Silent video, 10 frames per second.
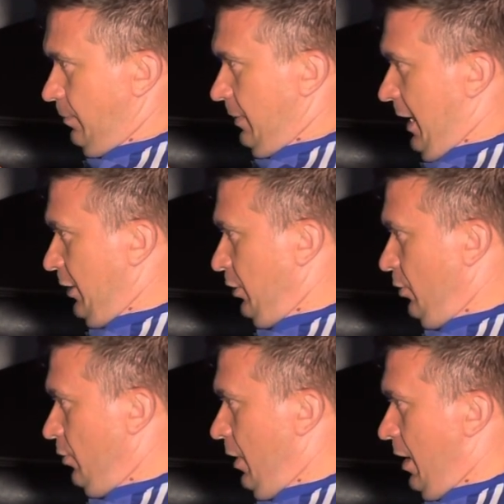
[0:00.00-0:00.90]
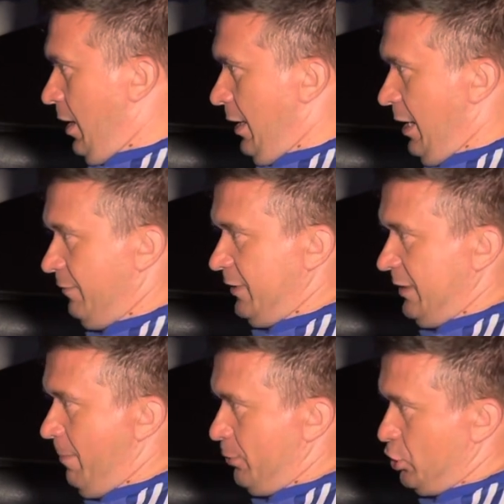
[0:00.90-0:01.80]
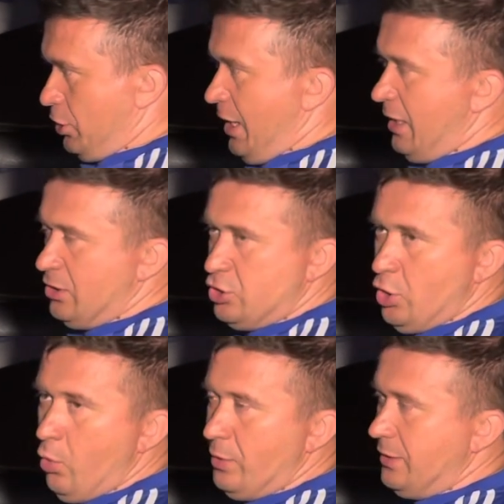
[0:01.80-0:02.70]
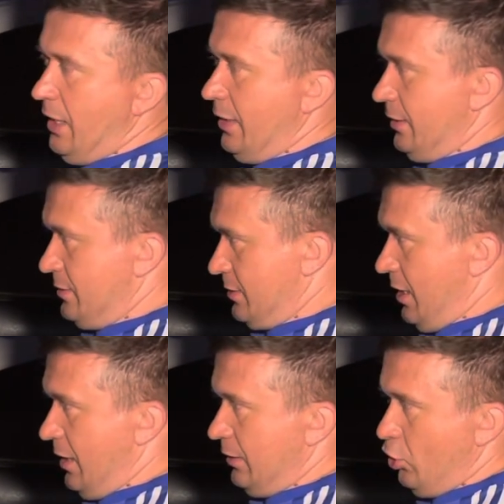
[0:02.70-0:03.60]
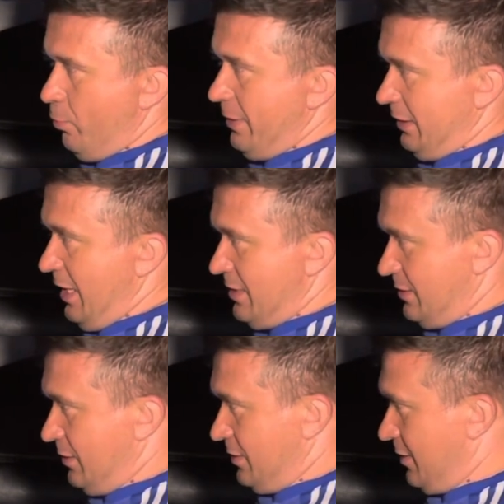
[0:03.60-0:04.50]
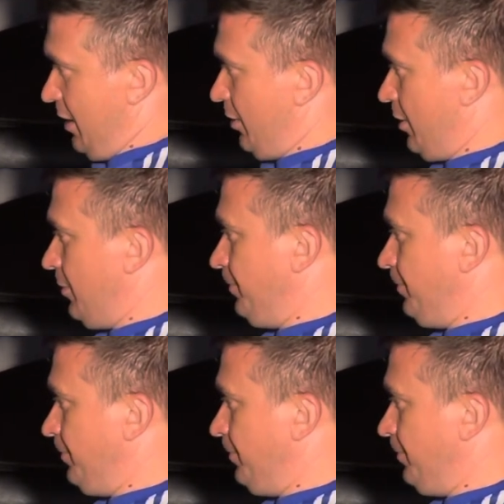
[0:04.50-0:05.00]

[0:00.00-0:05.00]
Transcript: I do have the temperature gauge showing that it's a little bit less than center.